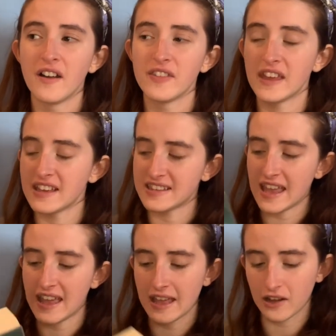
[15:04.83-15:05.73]
There's
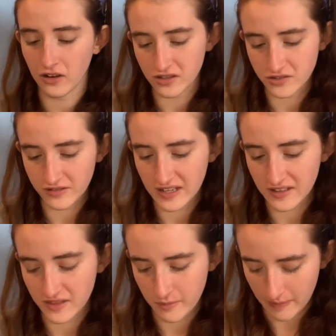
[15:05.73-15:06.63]
a glossary
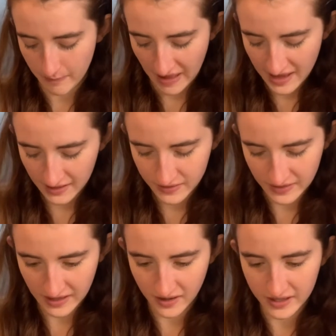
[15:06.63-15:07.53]
at the back
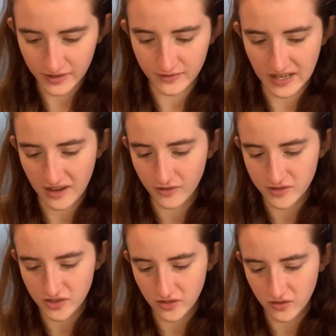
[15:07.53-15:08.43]
that kind of
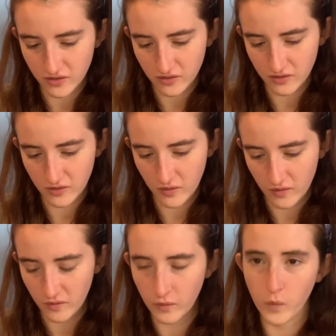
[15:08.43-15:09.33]
tells you
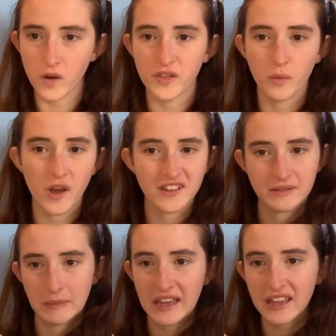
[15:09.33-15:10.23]
what the
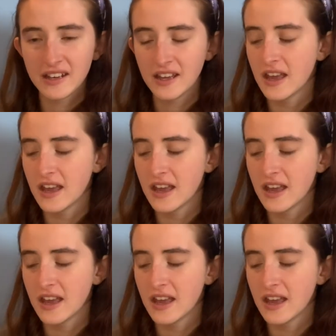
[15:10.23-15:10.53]
words mean,